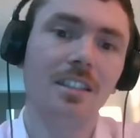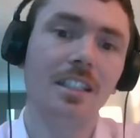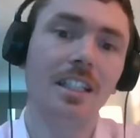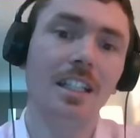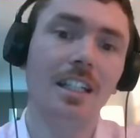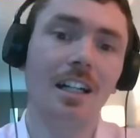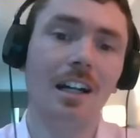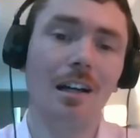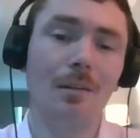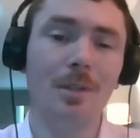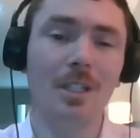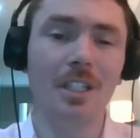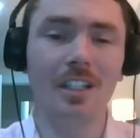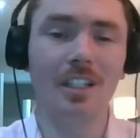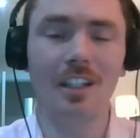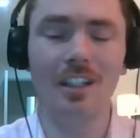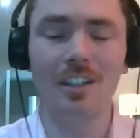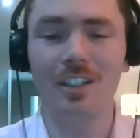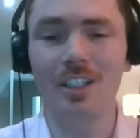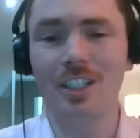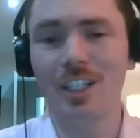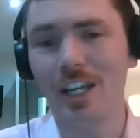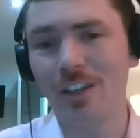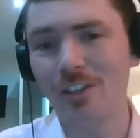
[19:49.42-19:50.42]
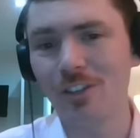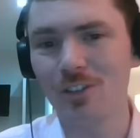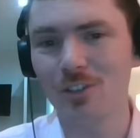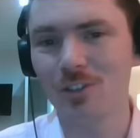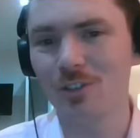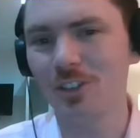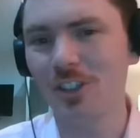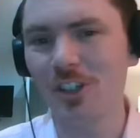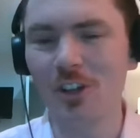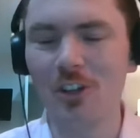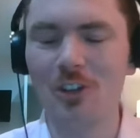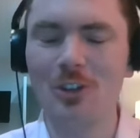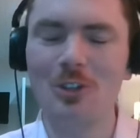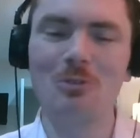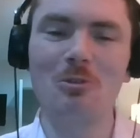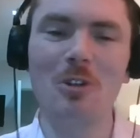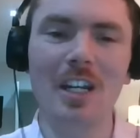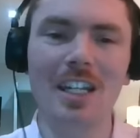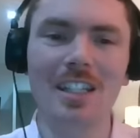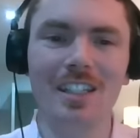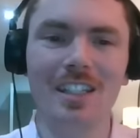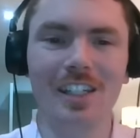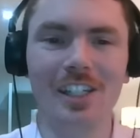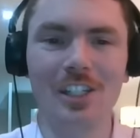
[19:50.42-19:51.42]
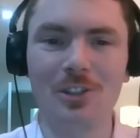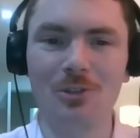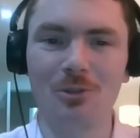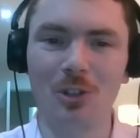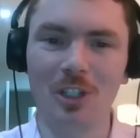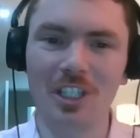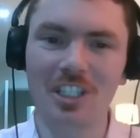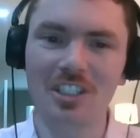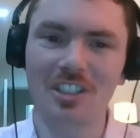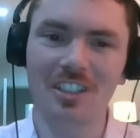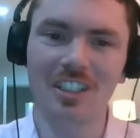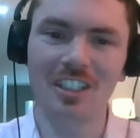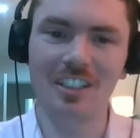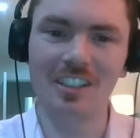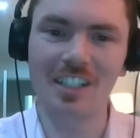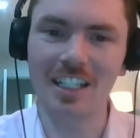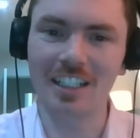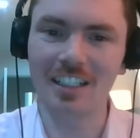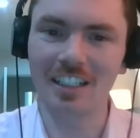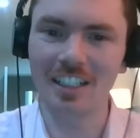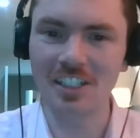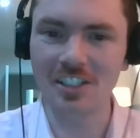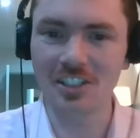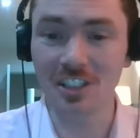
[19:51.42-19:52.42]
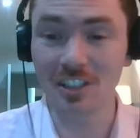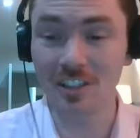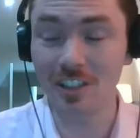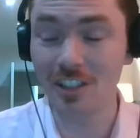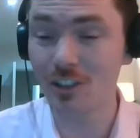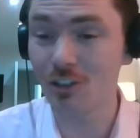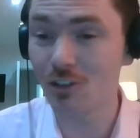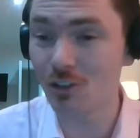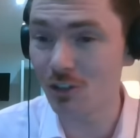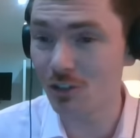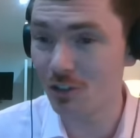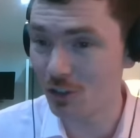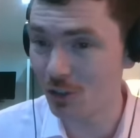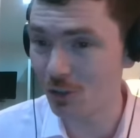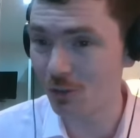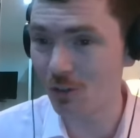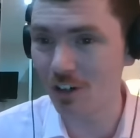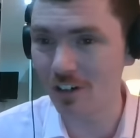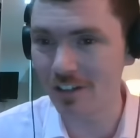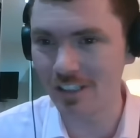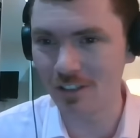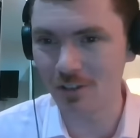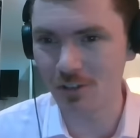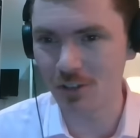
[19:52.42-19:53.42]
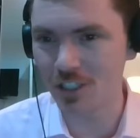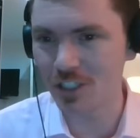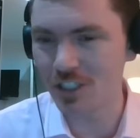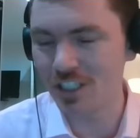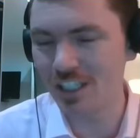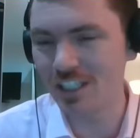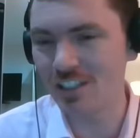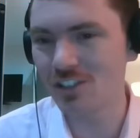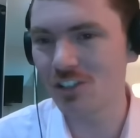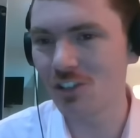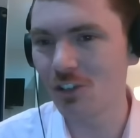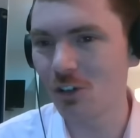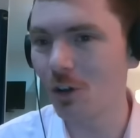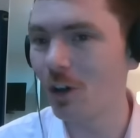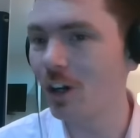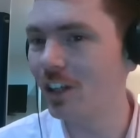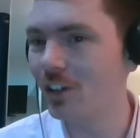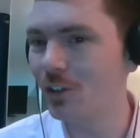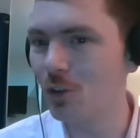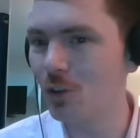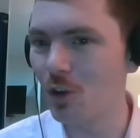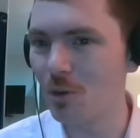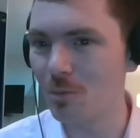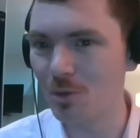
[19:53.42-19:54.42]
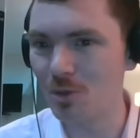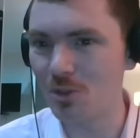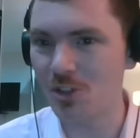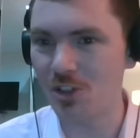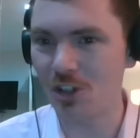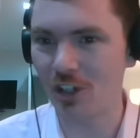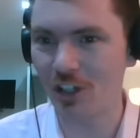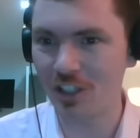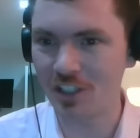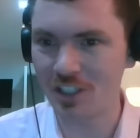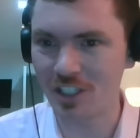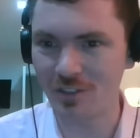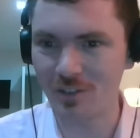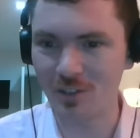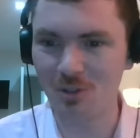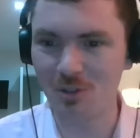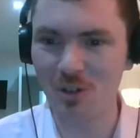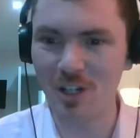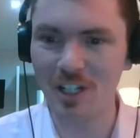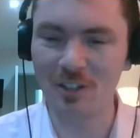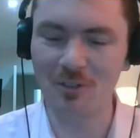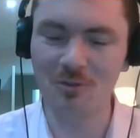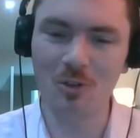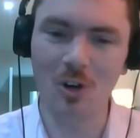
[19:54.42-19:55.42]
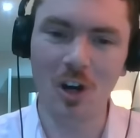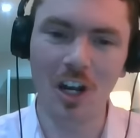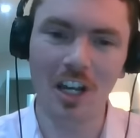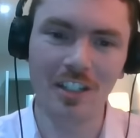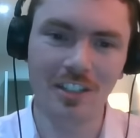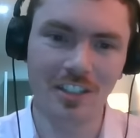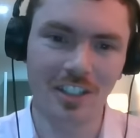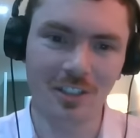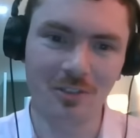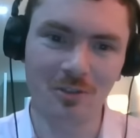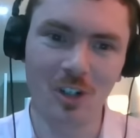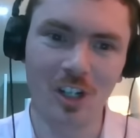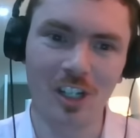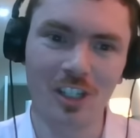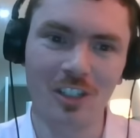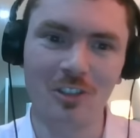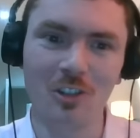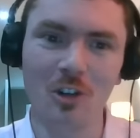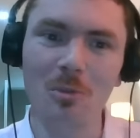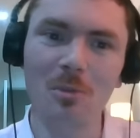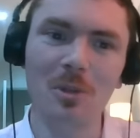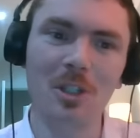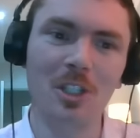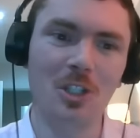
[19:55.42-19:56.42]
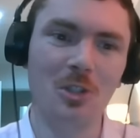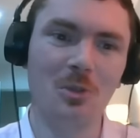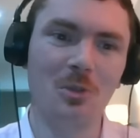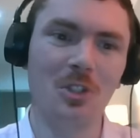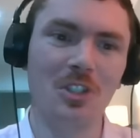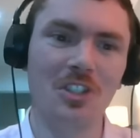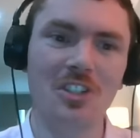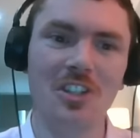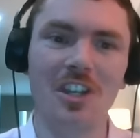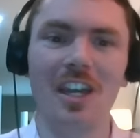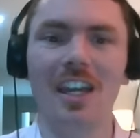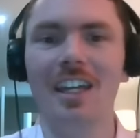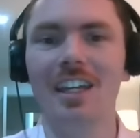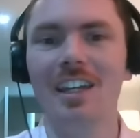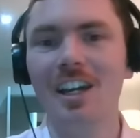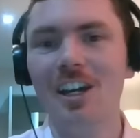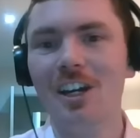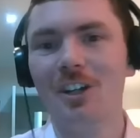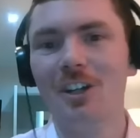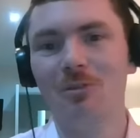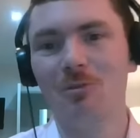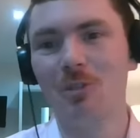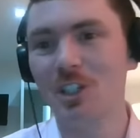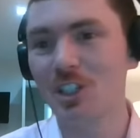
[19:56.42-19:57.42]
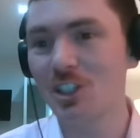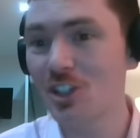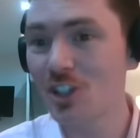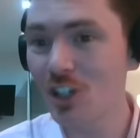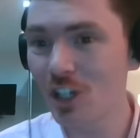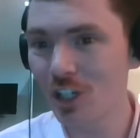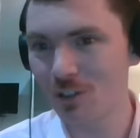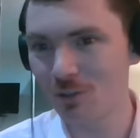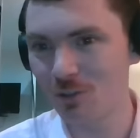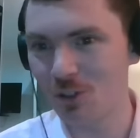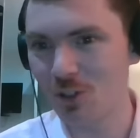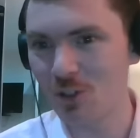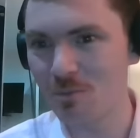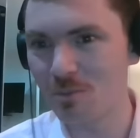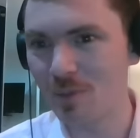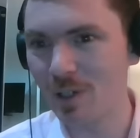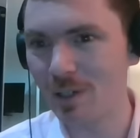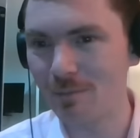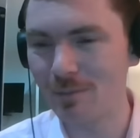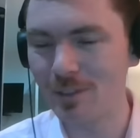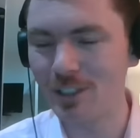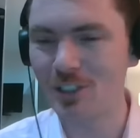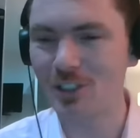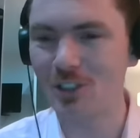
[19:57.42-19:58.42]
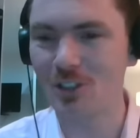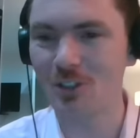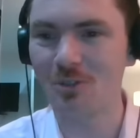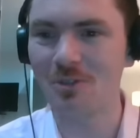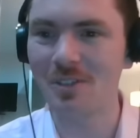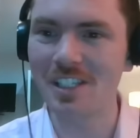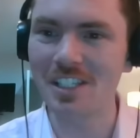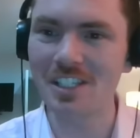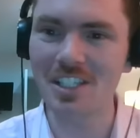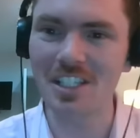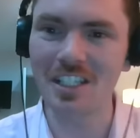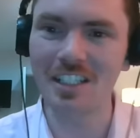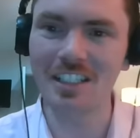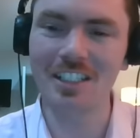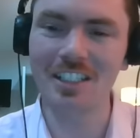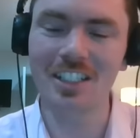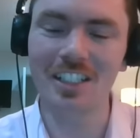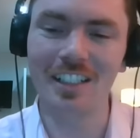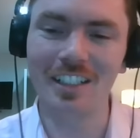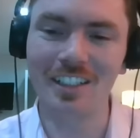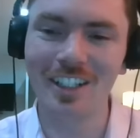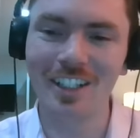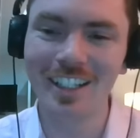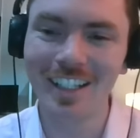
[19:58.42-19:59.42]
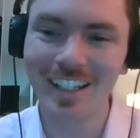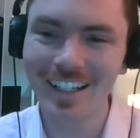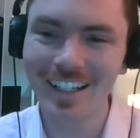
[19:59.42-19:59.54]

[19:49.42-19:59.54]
Yeah, I mean, and you know, the way that he's written and listed these URLs, it's not a normal scientific way of writing, right? Normally you would say which journal you published your research in,